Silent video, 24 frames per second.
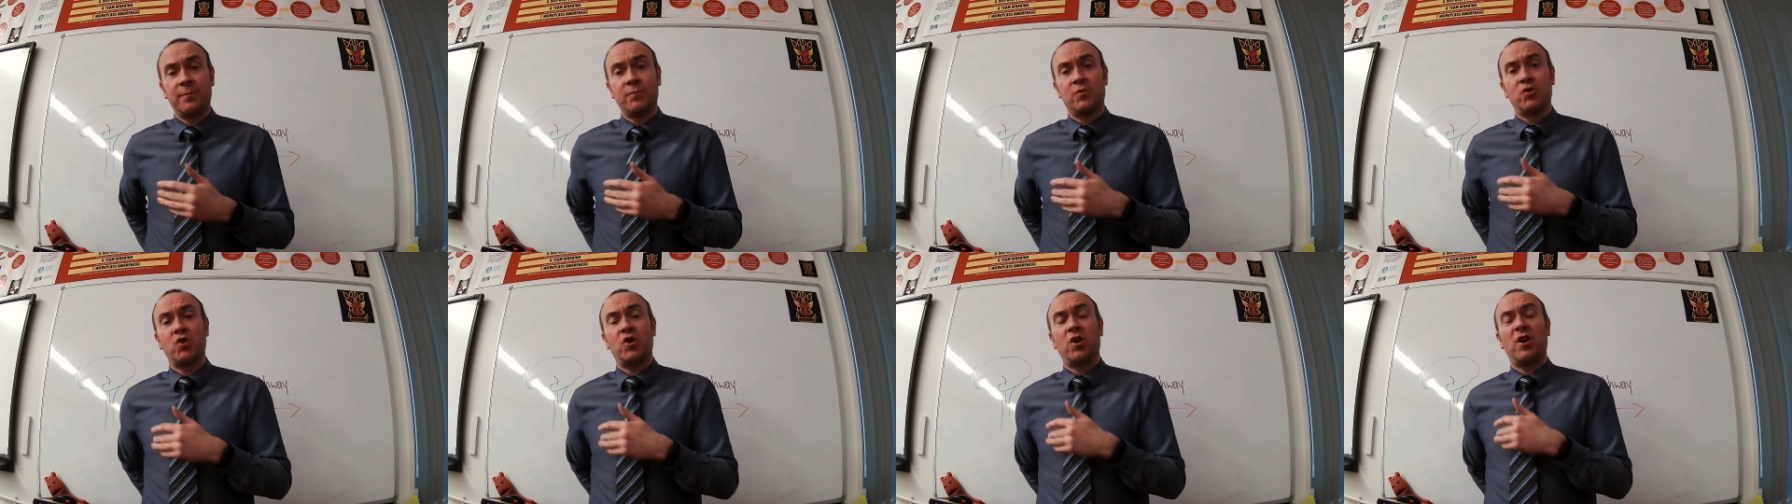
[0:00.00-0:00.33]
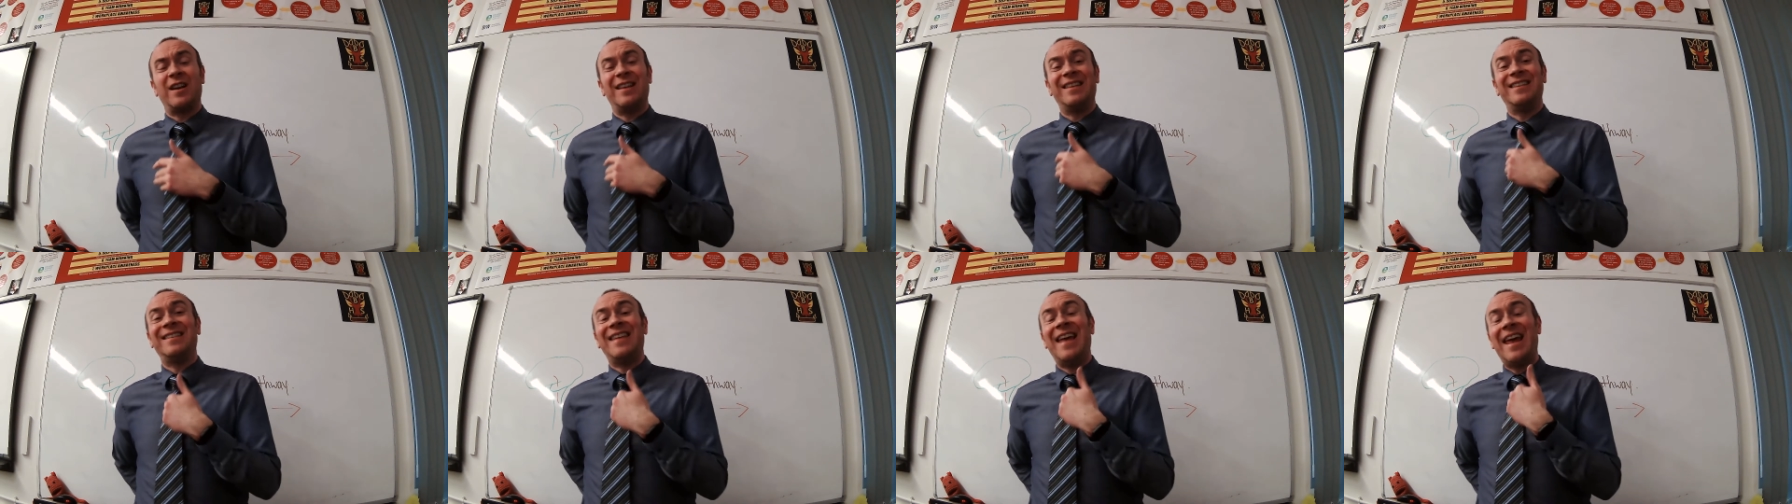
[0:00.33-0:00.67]
so your
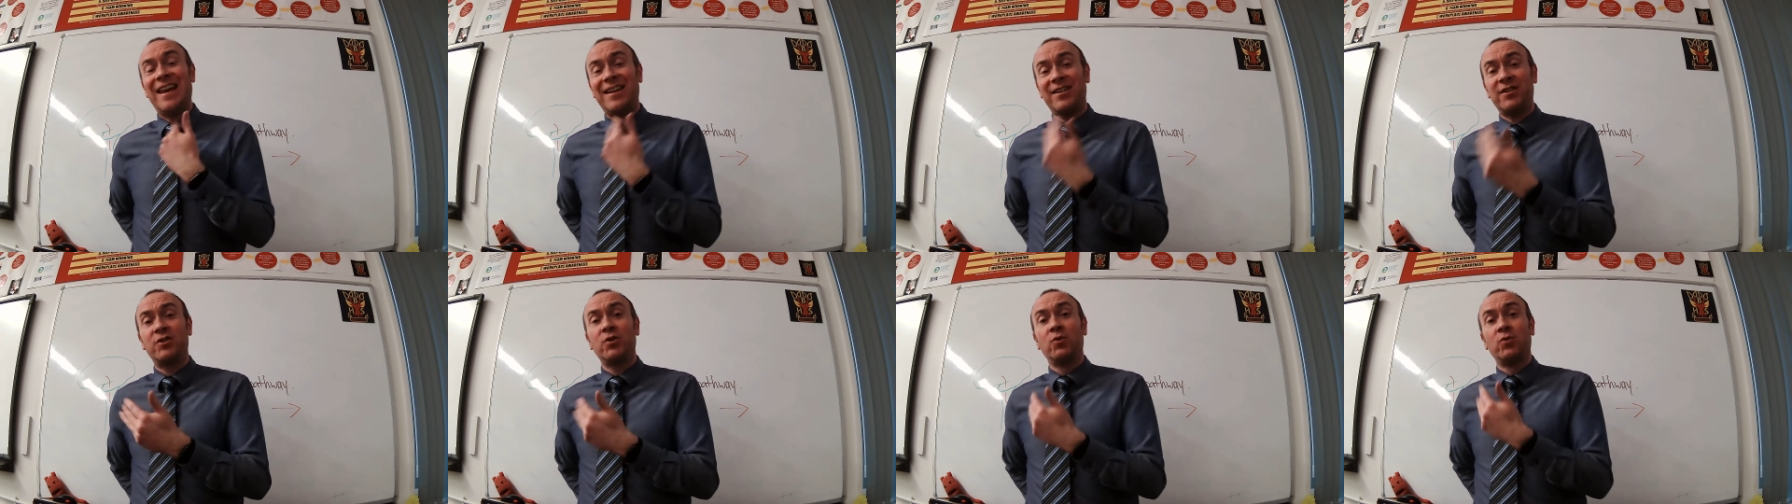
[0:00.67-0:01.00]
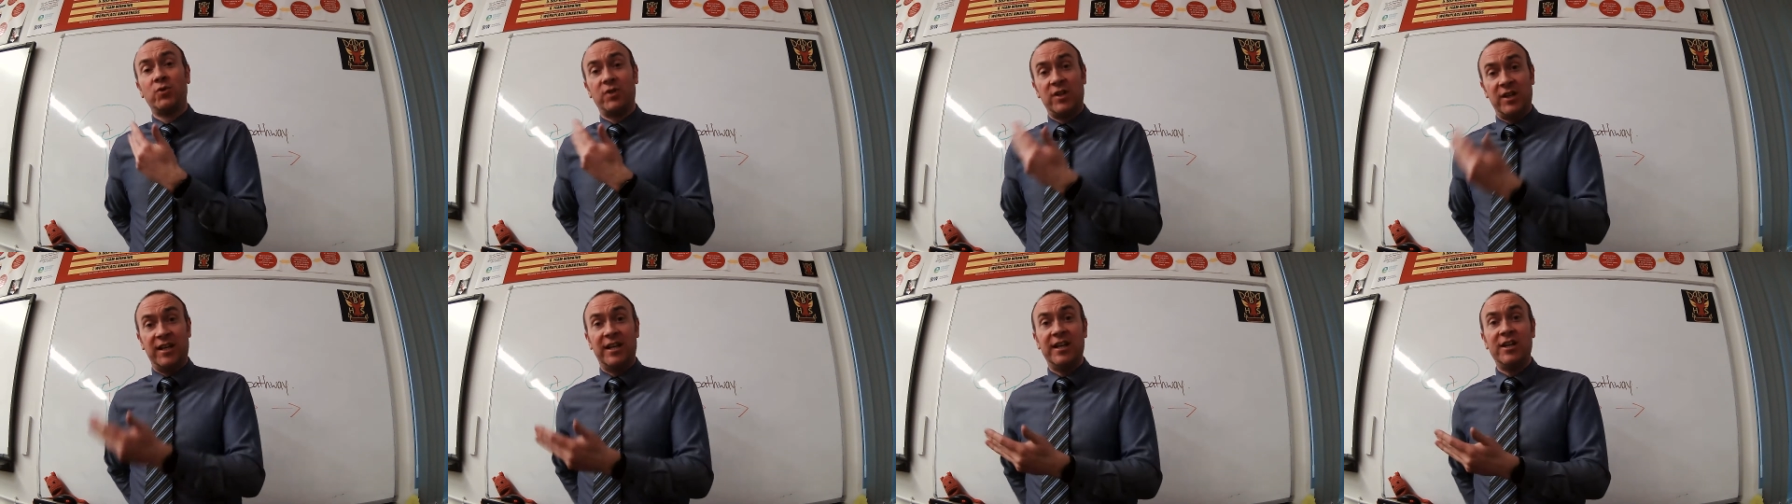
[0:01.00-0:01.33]
intestinal
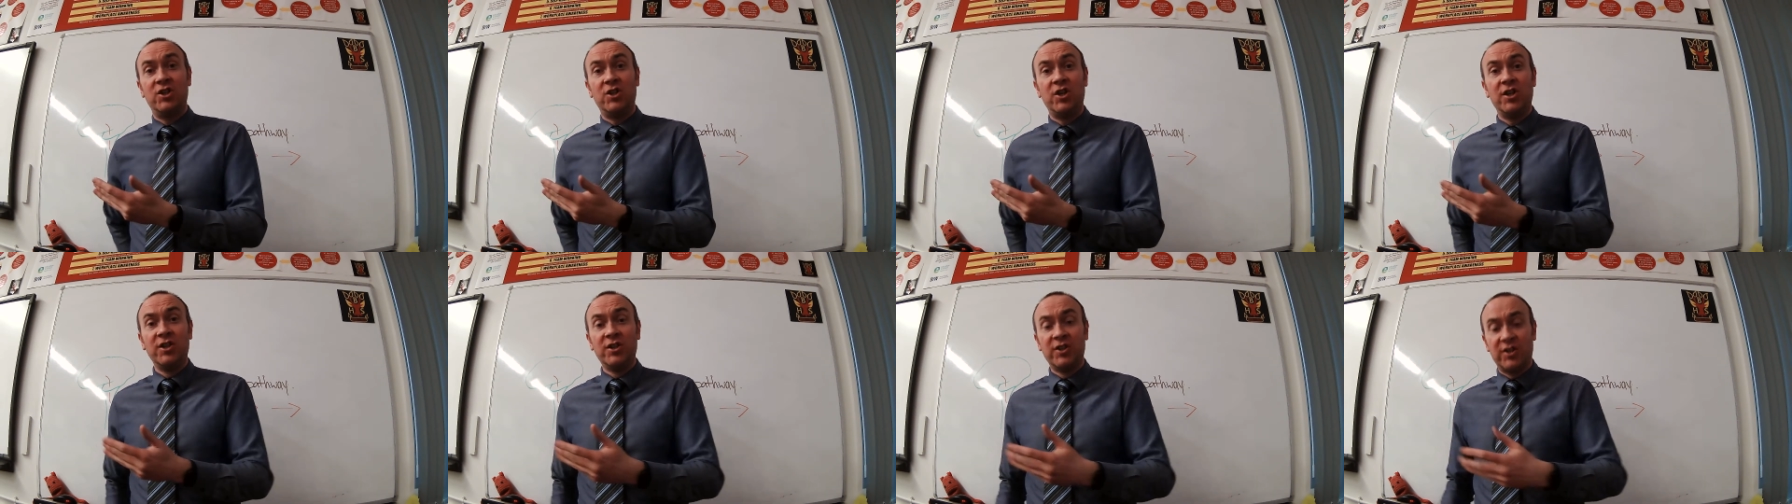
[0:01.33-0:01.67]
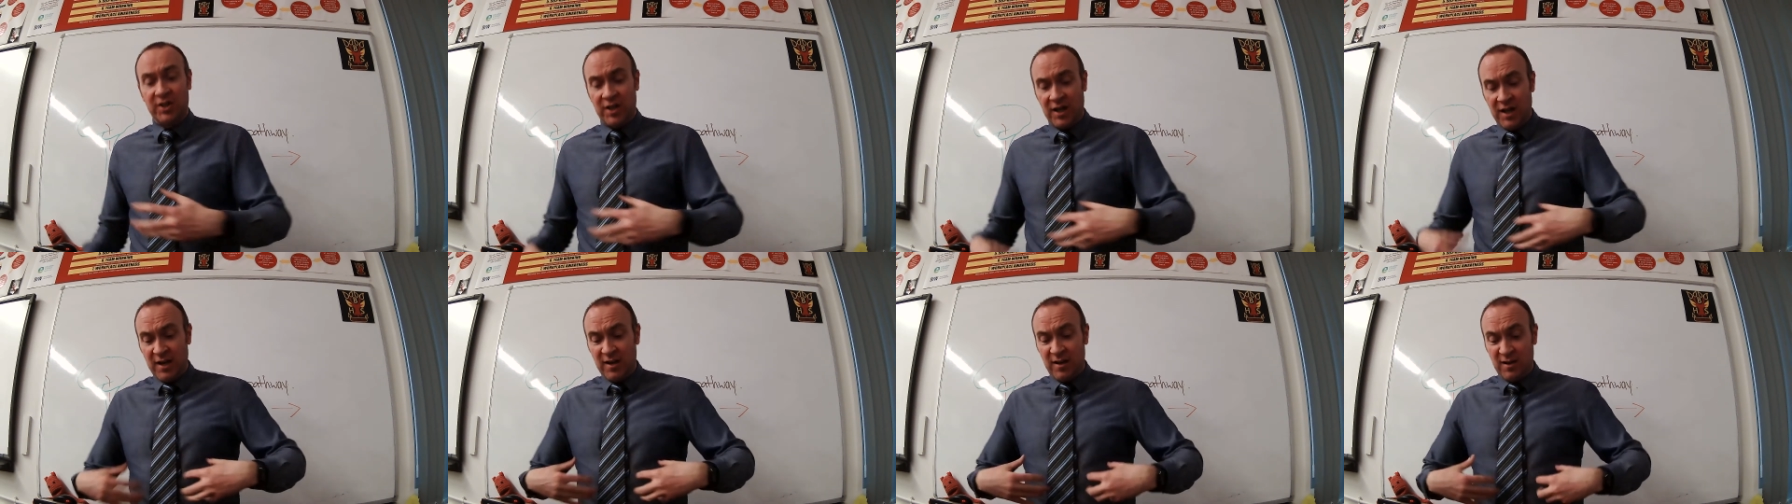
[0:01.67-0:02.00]

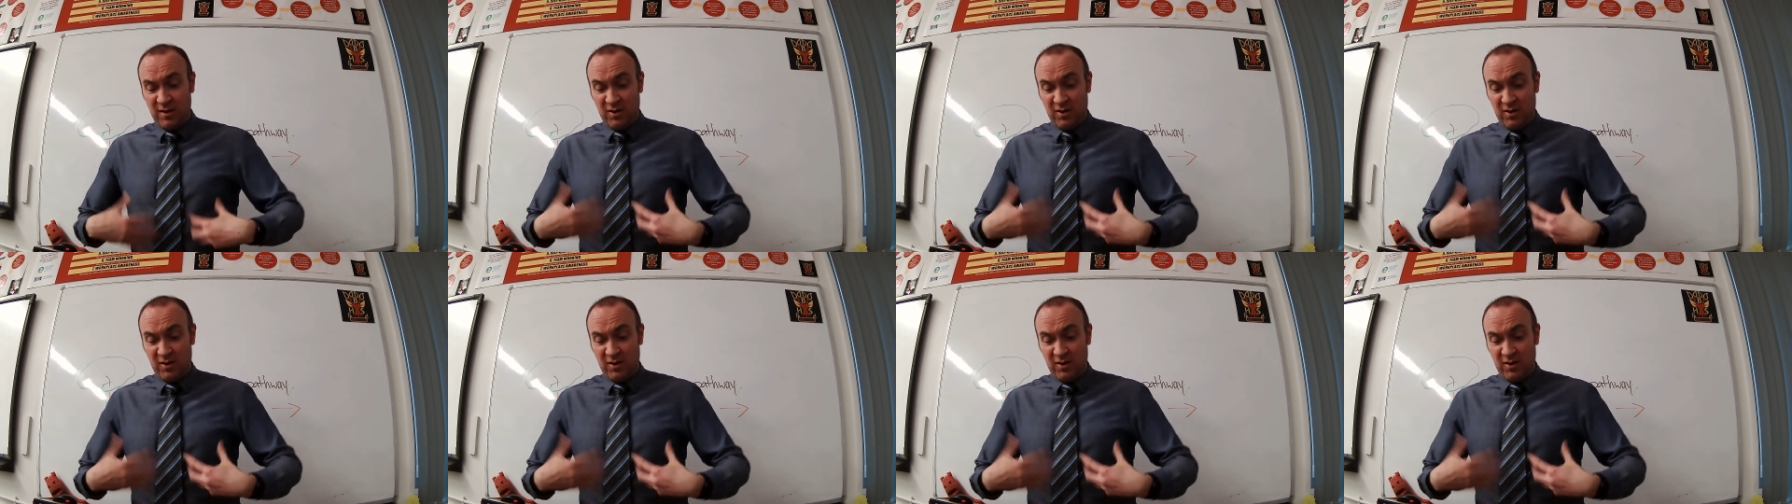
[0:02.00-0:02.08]
secretions,